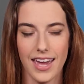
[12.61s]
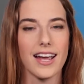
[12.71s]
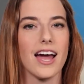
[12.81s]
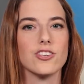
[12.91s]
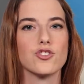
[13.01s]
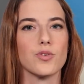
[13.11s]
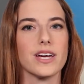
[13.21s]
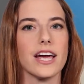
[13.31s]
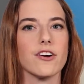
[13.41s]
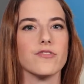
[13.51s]
Hey guys,
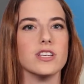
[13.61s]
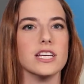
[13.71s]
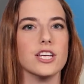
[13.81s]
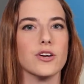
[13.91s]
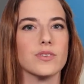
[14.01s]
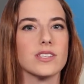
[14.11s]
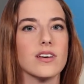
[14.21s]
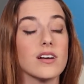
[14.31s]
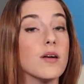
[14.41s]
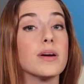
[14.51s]
Julia here for D News.
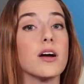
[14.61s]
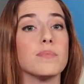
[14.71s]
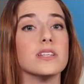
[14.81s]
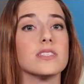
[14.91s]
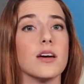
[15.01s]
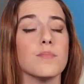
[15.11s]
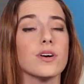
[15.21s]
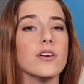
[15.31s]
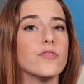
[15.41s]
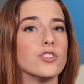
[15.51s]
Coming up in
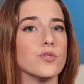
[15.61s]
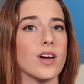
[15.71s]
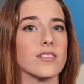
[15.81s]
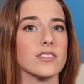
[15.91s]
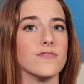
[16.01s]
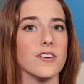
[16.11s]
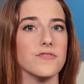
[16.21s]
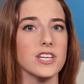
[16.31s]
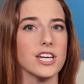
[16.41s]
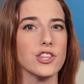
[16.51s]
December of two thousand
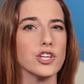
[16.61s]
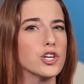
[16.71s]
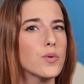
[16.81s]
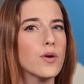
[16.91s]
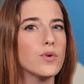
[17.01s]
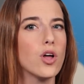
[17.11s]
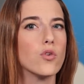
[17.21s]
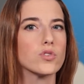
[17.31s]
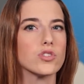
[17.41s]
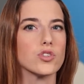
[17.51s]
fifteen, the U N will
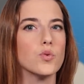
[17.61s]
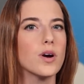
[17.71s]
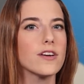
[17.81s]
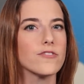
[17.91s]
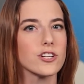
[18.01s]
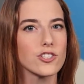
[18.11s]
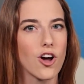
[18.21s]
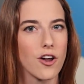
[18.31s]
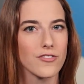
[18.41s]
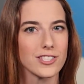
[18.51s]
host the twenty-first
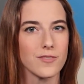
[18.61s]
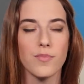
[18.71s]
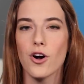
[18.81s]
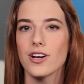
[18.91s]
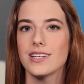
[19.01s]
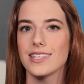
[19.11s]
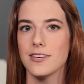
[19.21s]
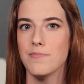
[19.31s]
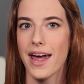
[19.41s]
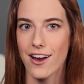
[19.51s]
Conference of Parties
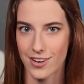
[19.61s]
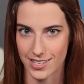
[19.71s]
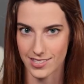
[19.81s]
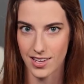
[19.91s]
in Paris.